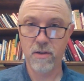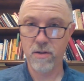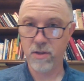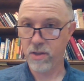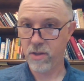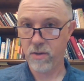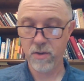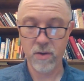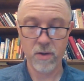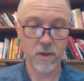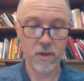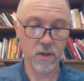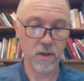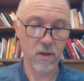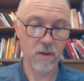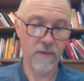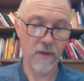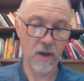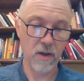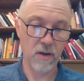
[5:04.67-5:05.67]
so you can
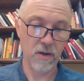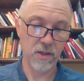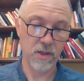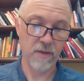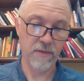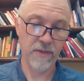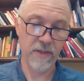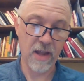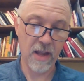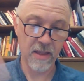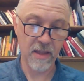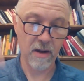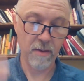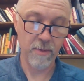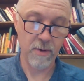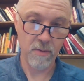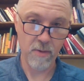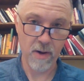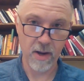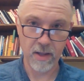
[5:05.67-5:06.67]
avail yourself of that. That'll
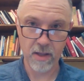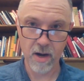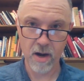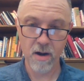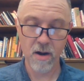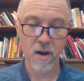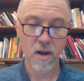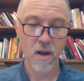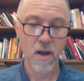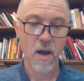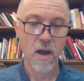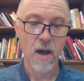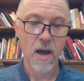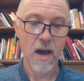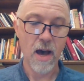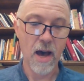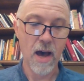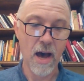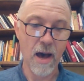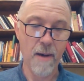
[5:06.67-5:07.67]
be right there.
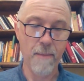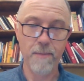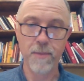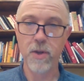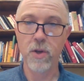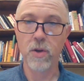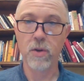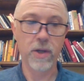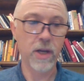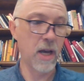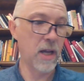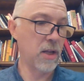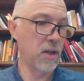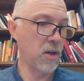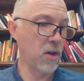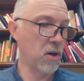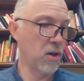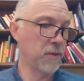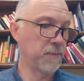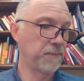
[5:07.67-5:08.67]
Um, you'll get
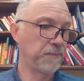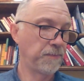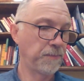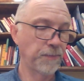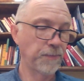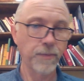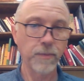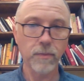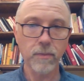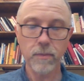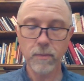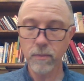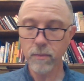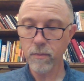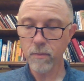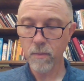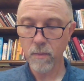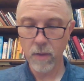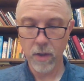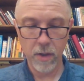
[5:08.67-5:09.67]
your
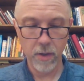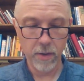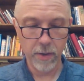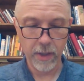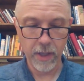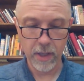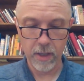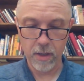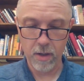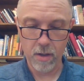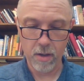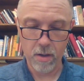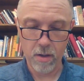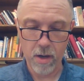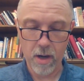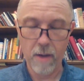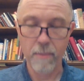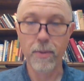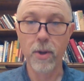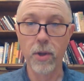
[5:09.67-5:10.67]
you'll get your
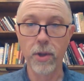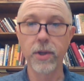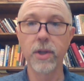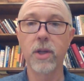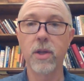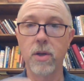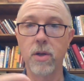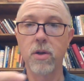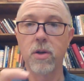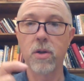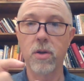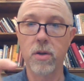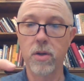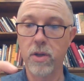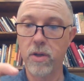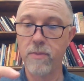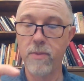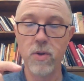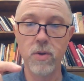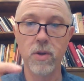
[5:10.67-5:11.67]
uh, bulletin and your
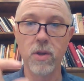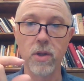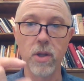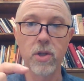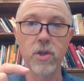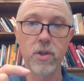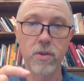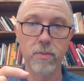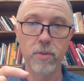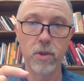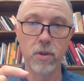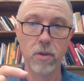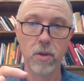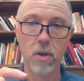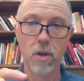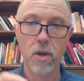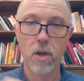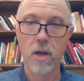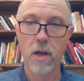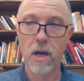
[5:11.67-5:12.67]
communion lunchable
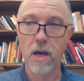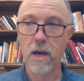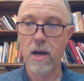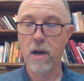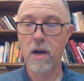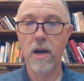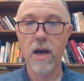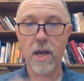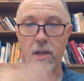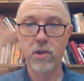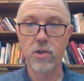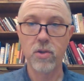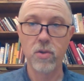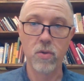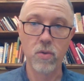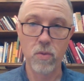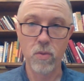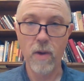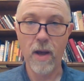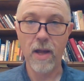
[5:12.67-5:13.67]
uh, as
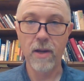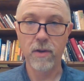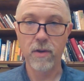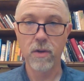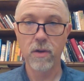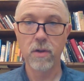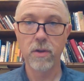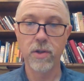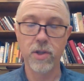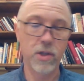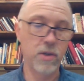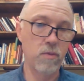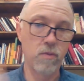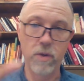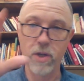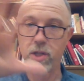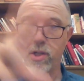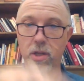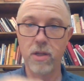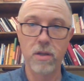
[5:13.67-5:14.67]
you enter. Just
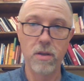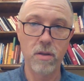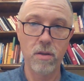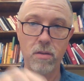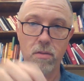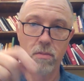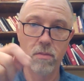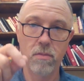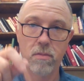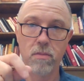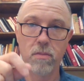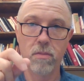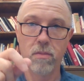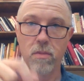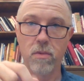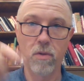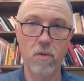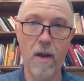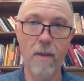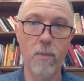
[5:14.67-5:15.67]
reach in,
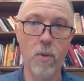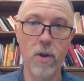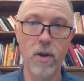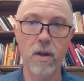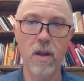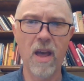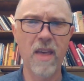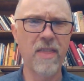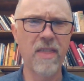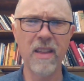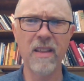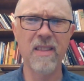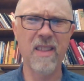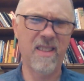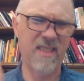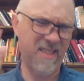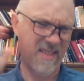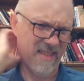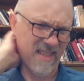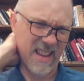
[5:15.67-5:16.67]
grab one. I think
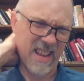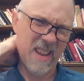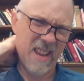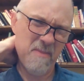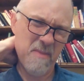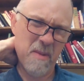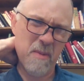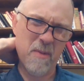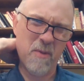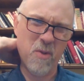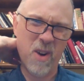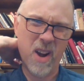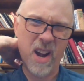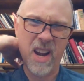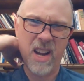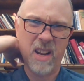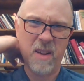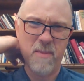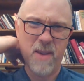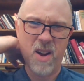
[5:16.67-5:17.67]
that's can't remember if we're
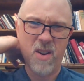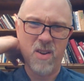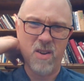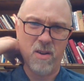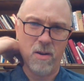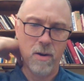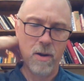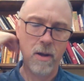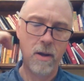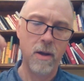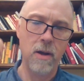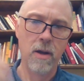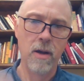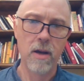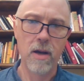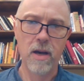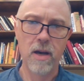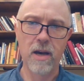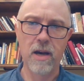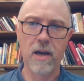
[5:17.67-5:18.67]
handing them out or
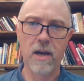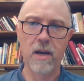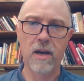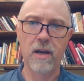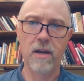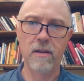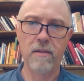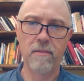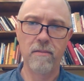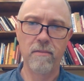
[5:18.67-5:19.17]
uh,